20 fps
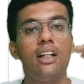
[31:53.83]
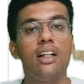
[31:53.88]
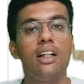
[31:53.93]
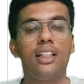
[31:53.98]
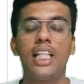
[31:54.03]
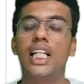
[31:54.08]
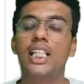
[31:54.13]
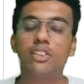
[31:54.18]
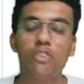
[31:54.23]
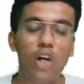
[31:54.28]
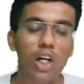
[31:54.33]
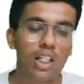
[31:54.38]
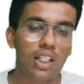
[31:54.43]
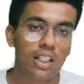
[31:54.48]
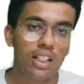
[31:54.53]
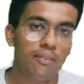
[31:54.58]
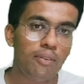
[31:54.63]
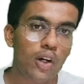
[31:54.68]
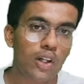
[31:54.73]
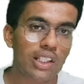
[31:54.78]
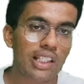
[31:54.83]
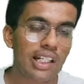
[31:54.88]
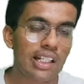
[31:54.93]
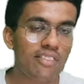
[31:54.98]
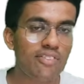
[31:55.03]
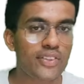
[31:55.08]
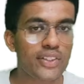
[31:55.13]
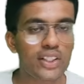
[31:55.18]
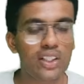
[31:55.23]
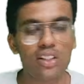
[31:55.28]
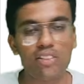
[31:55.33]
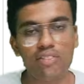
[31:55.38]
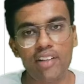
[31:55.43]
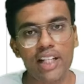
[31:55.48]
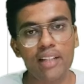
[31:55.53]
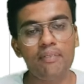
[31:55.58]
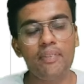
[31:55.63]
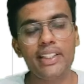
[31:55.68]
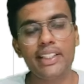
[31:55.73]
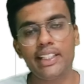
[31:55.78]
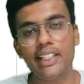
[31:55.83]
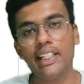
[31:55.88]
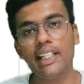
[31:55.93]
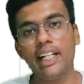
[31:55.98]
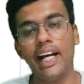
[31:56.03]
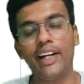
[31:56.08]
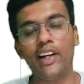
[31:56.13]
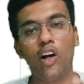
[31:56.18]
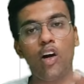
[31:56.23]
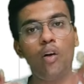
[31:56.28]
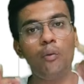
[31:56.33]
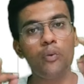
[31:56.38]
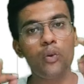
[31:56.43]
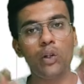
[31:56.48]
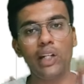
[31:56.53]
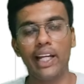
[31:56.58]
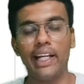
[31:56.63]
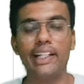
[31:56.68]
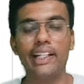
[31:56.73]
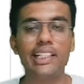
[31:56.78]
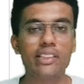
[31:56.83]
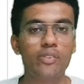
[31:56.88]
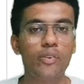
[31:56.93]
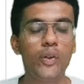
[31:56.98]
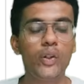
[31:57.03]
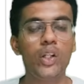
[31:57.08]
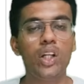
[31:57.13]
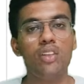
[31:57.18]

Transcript: That's what about the revision of IBC. I hope you like this video.